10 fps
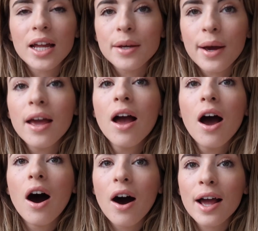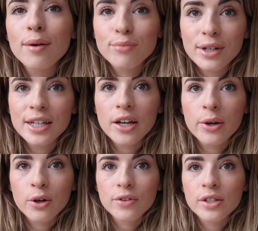Anyway, I am really
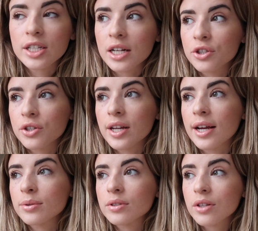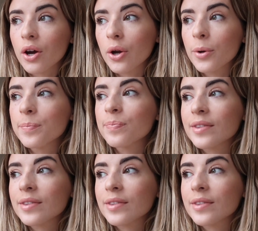going off on a tangent now. So,